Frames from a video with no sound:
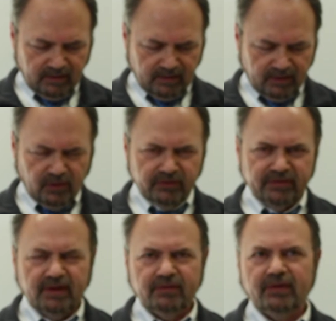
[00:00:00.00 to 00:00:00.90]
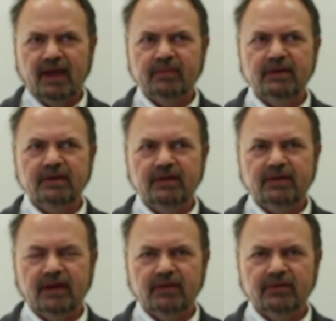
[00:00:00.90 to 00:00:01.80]
The ghost gives Hamlet
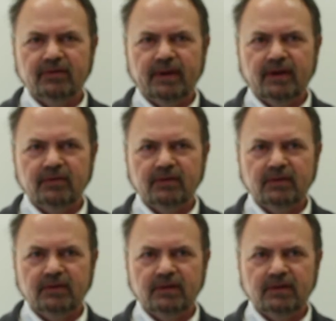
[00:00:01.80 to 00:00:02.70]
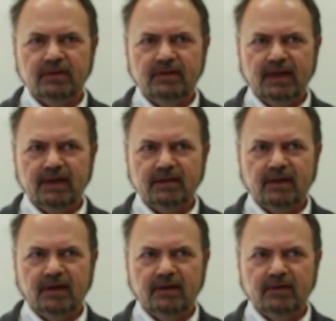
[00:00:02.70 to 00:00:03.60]
details about the death
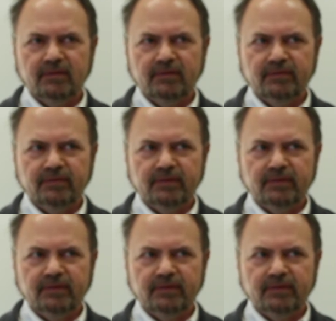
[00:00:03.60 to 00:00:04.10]
of,